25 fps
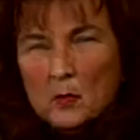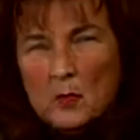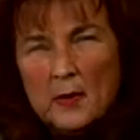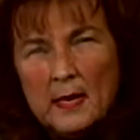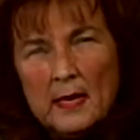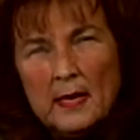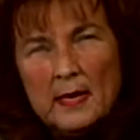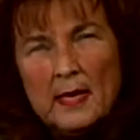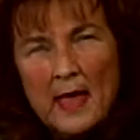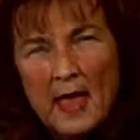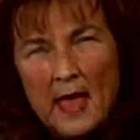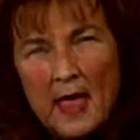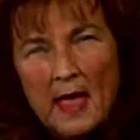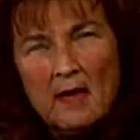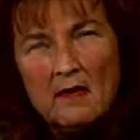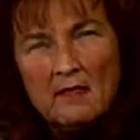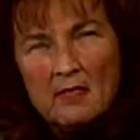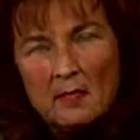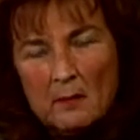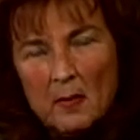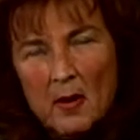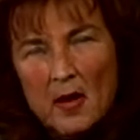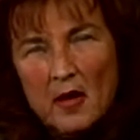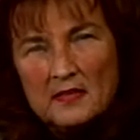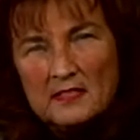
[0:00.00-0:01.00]
really have
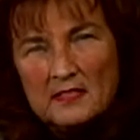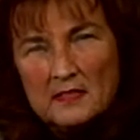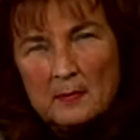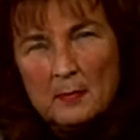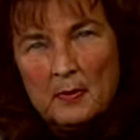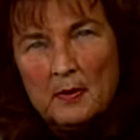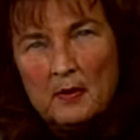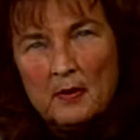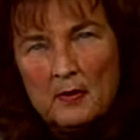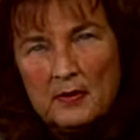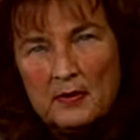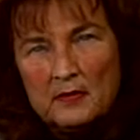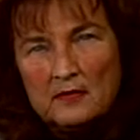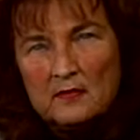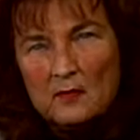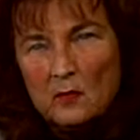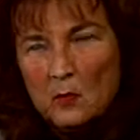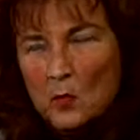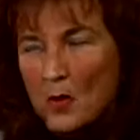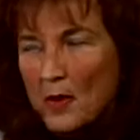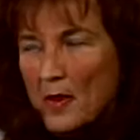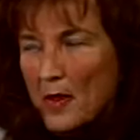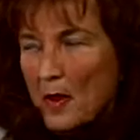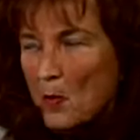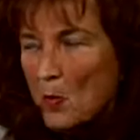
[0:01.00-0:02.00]
the possibilities of
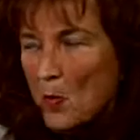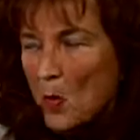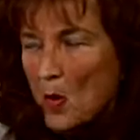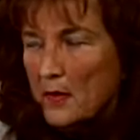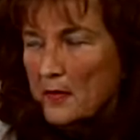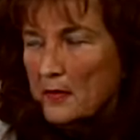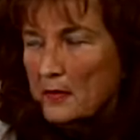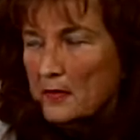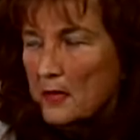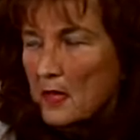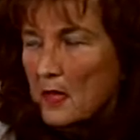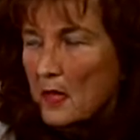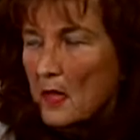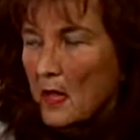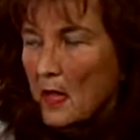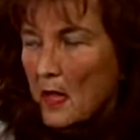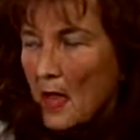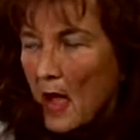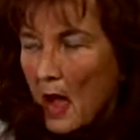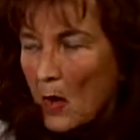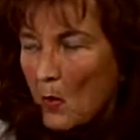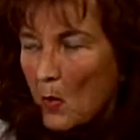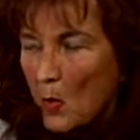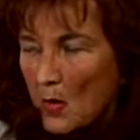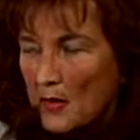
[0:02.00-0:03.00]
what I wanted.
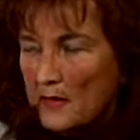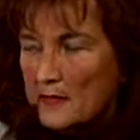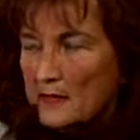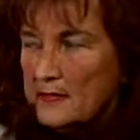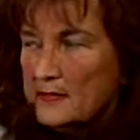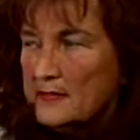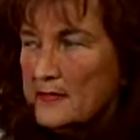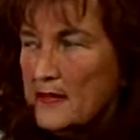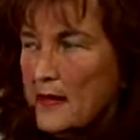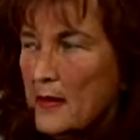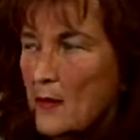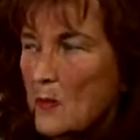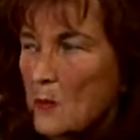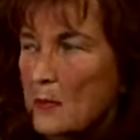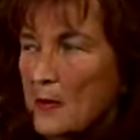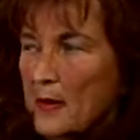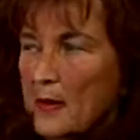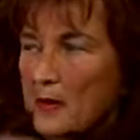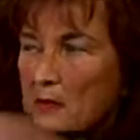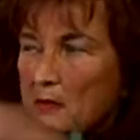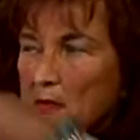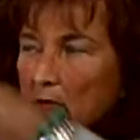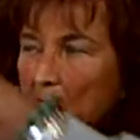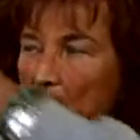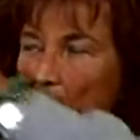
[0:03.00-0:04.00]
I wanted a
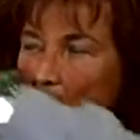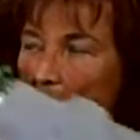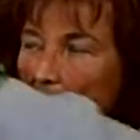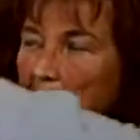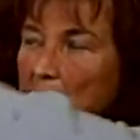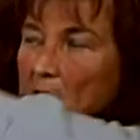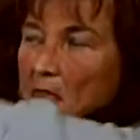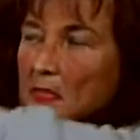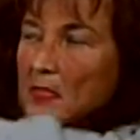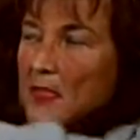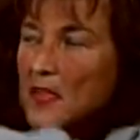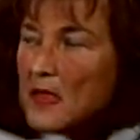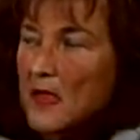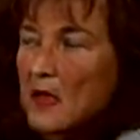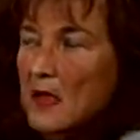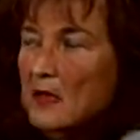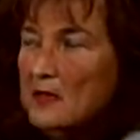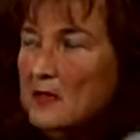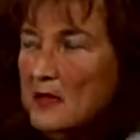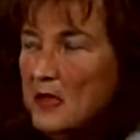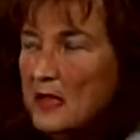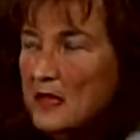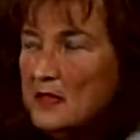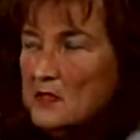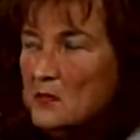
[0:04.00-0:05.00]
sailboat. Then,
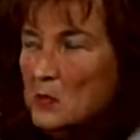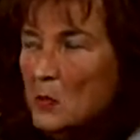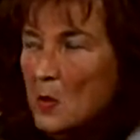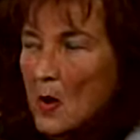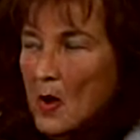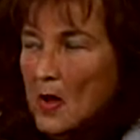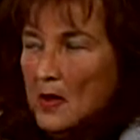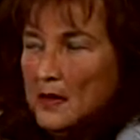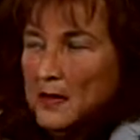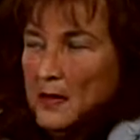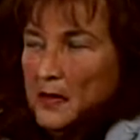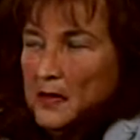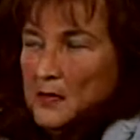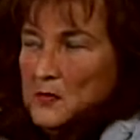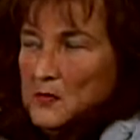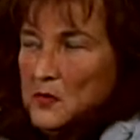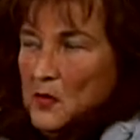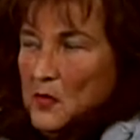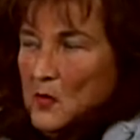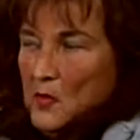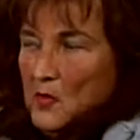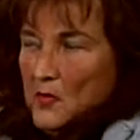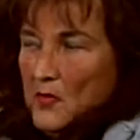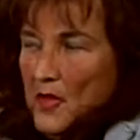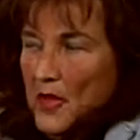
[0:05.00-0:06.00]
guess what? In
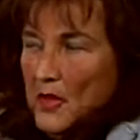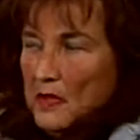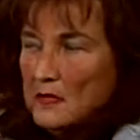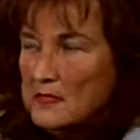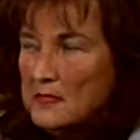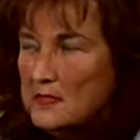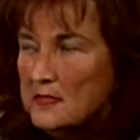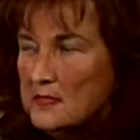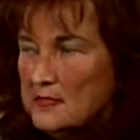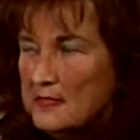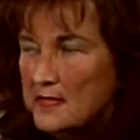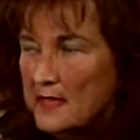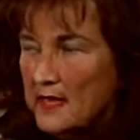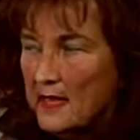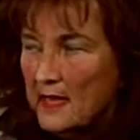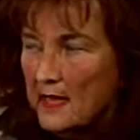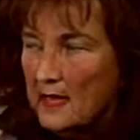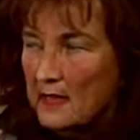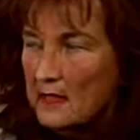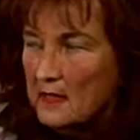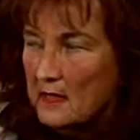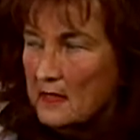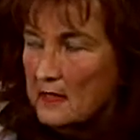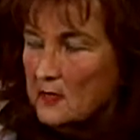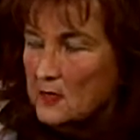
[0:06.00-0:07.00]

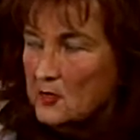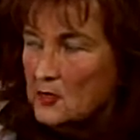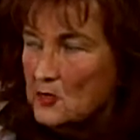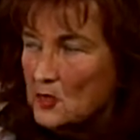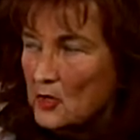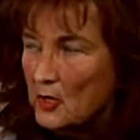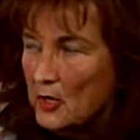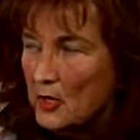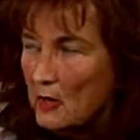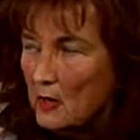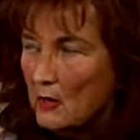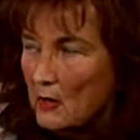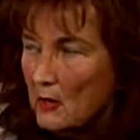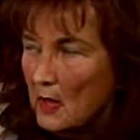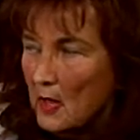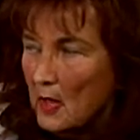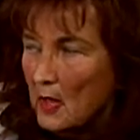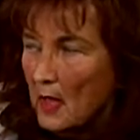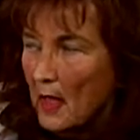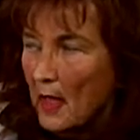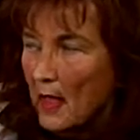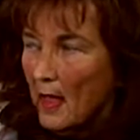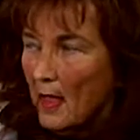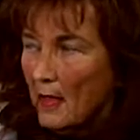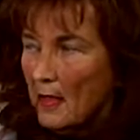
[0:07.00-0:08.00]
2010, this year,
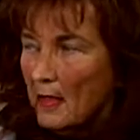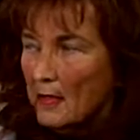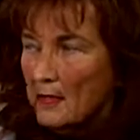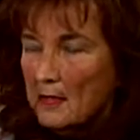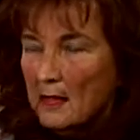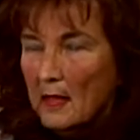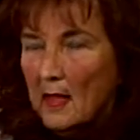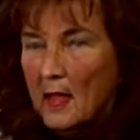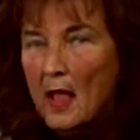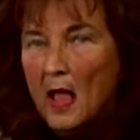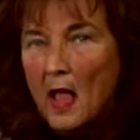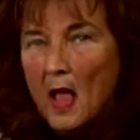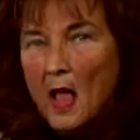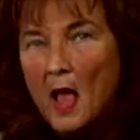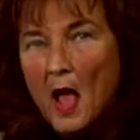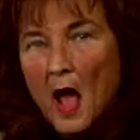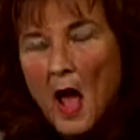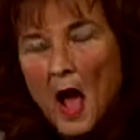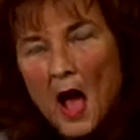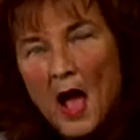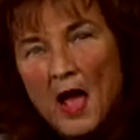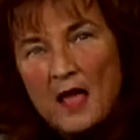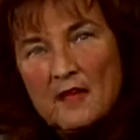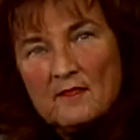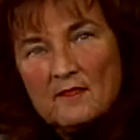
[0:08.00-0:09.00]

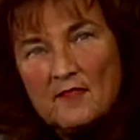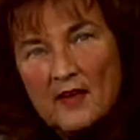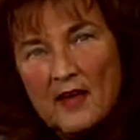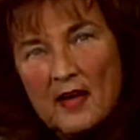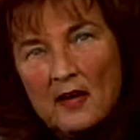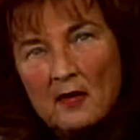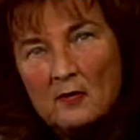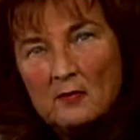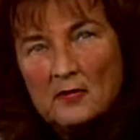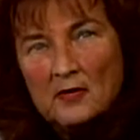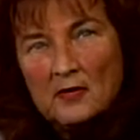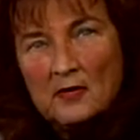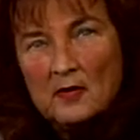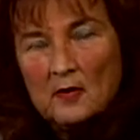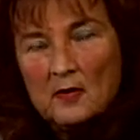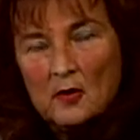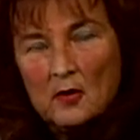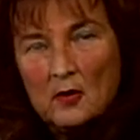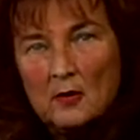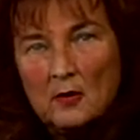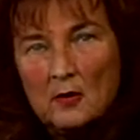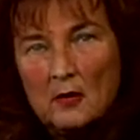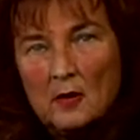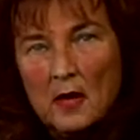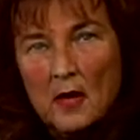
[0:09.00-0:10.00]
I found
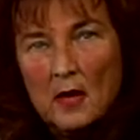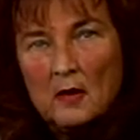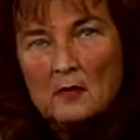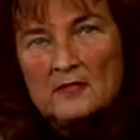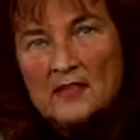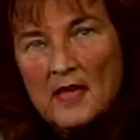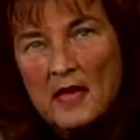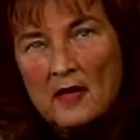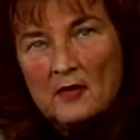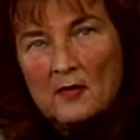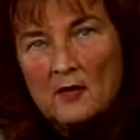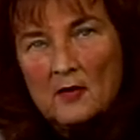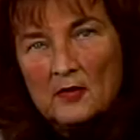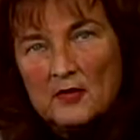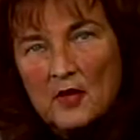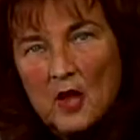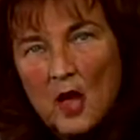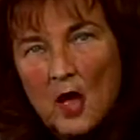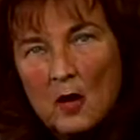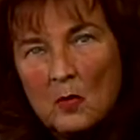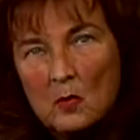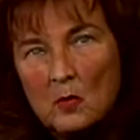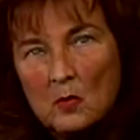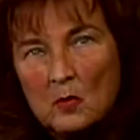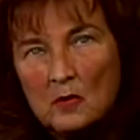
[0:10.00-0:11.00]
her. I was out on
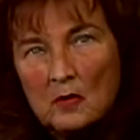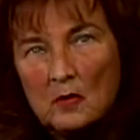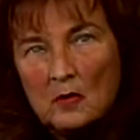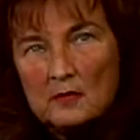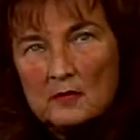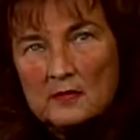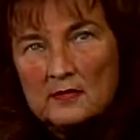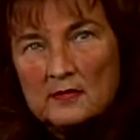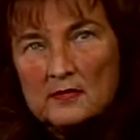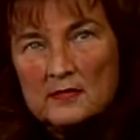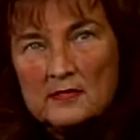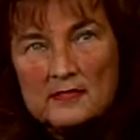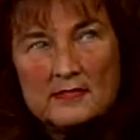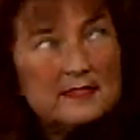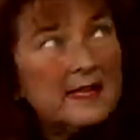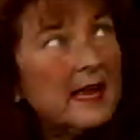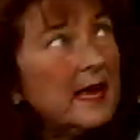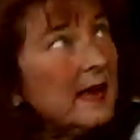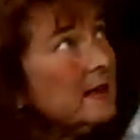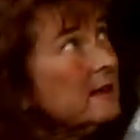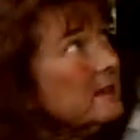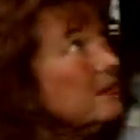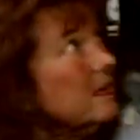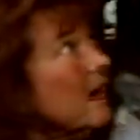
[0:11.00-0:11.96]
Yacht World. Sand